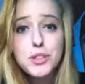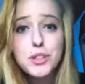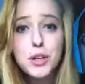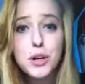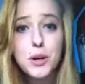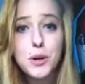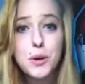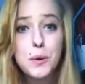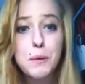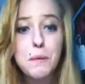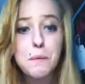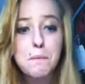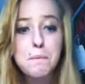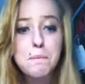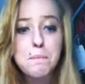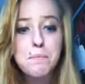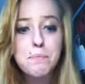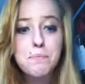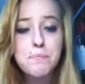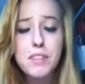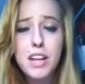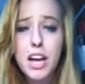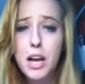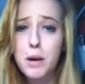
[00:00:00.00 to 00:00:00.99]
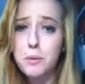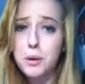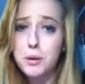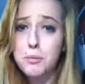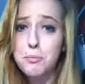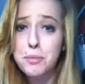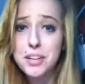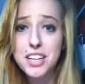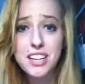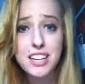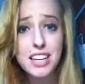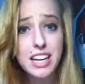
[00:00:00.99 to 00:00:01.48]
so I
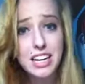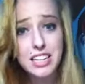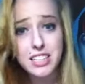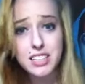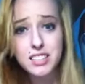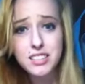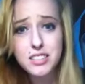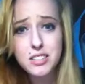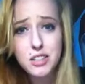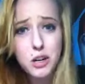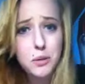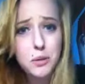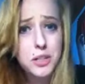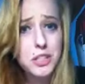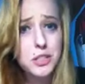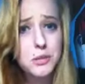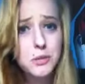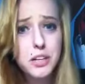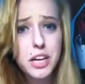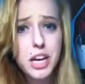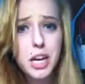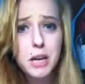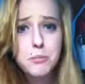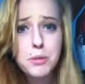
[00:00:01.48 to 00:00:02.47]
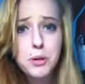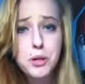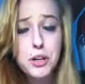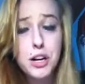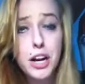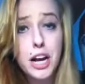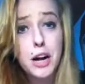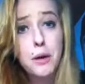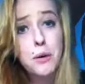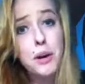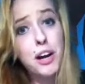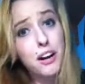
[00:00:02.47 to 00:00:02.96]
wouldn't be against going to a gay bar.
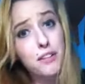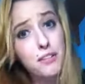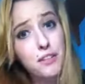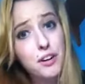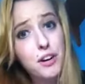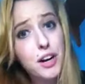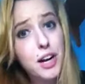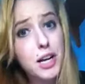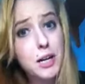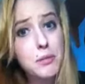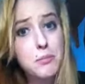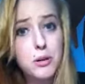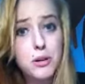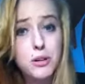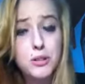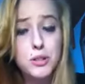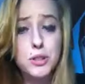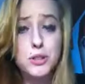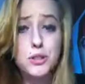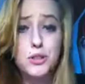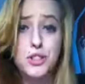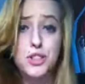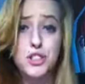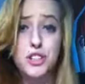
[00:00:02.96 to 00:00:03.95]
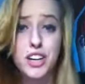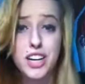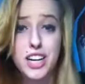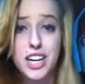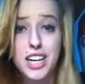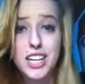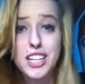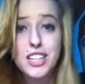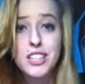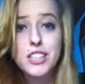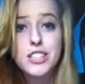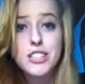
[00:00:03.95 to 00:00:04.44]
However, I am also straight
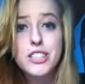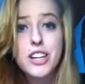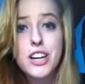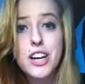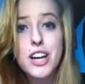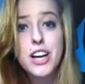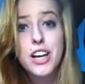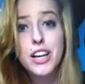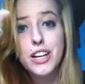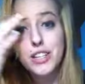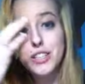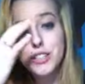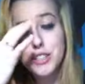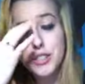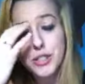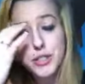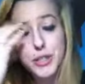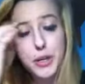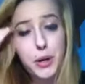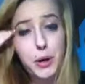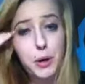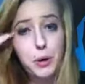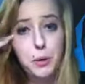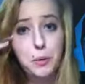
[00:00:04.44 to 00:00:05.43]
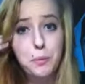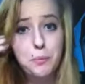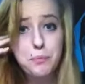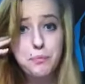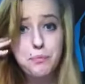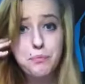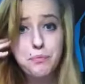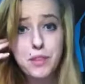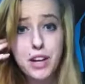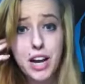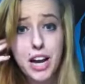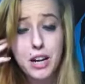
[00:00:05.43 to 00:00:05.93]
edge, so
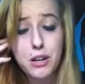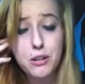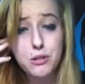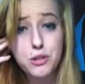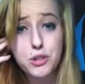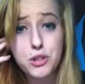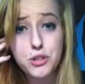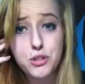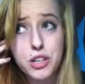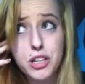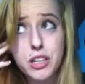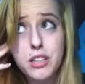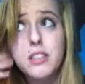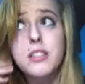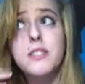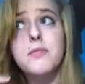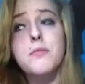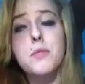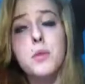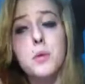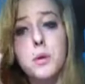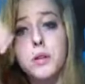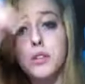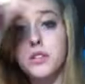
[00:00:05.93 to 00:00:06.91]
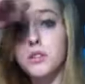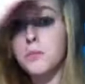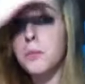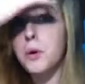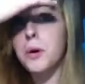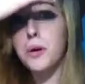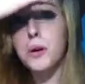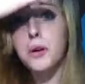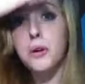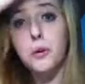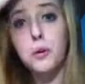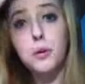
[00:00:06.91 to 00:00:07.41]
I don't drink or
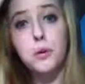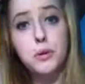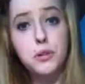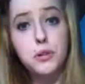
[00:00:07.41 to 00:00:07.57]
smoke.